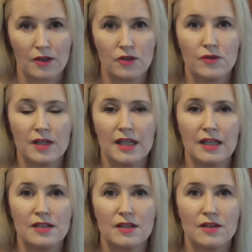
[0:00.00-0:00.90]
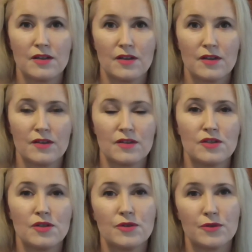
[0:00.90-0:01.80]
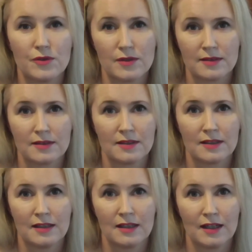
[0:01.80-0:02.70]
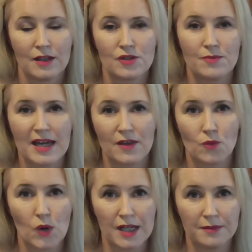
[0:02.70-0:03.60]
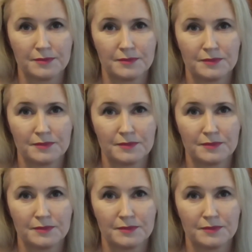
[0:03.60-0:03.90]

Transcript: You need the two to make the one.